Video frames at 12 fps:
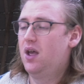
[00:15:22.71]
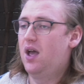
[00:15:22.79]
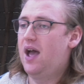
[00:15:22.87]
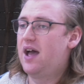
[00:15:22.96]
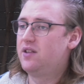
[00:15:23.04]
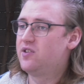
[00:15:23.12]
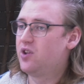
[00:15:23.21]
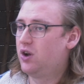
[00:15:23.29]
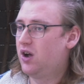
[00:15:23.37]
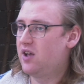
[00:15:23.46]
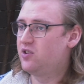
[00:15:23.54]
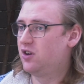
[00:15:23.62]
And so
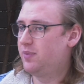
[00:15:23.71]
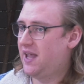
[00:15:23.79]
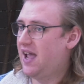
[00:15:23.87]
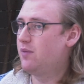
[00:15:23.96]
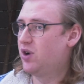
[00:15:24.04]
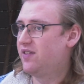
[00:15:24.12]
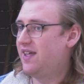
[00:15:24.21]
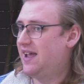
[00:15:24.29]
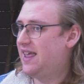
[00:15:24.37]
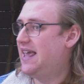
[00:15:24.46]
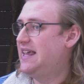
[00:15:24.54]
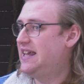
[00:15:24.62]
I sort of became one of their
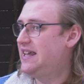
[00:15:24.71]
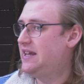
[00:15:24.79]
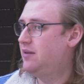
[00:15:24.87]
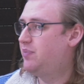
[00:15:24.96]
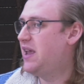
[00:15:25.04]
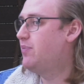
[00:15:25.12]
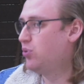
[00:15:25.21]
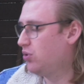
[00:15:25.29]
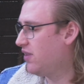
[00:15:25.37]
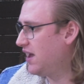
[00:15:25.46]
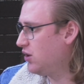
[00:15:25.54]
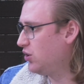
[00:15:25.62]
key people
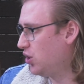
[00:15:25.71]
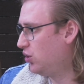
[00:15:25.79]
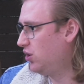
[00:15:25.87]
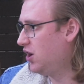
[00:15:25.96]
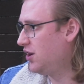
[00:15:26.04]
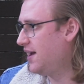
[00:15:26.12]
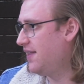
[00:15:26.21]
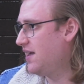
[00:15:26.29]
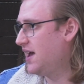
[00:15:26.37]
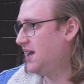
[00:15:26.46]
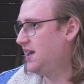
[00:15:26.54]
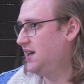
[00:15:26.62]
that they could call on, and
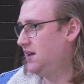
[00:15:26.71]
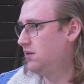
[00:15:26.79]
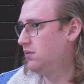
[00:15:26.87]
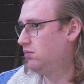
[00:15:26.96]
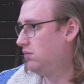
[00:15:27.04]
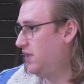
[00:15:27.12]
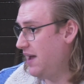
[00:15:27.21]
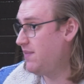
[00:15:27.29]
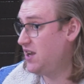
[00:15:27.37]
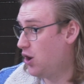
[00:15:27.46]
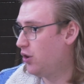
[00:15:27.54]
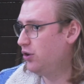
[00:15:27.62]
they let
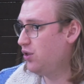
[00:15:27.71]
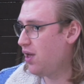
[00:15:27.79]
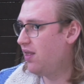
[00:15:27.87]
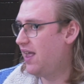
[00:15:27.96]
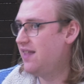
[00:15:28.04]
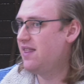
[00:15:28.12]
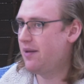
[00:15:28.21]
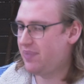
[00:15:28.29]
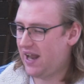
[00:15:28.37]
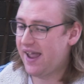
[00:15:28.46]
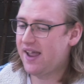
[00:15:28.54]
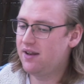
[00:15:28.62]
me know that in their
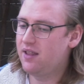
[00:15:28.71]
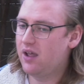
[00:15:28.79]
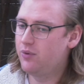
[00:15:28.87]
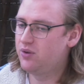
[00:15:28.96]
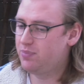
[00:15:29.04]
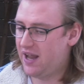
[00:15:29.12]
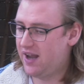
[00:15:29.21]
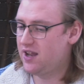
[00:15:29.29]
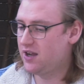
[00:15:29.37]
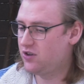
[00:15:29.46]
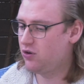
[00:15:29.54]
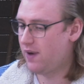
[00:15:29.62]
plan, they were
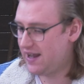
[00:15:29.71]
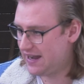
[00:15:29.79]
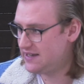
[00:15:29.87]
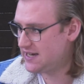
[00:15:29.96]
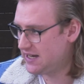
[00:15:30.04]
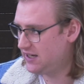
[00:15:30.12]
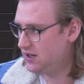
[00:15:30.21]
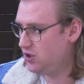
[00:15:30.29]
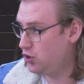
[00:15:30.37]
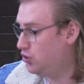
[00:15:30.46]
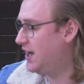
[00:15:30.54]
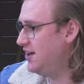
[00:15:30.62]
planning a 2018
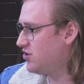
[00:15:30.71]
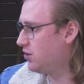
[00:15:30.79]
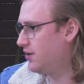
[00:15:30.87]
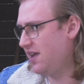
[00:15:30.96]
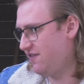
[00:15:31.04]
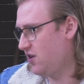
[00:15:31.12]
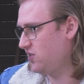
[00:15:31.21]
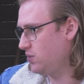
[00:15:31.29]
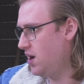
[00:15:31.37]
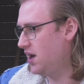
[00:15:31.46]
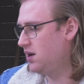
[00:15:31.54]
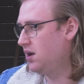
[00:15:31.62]
UK tour, their first
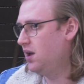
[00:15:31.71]
one.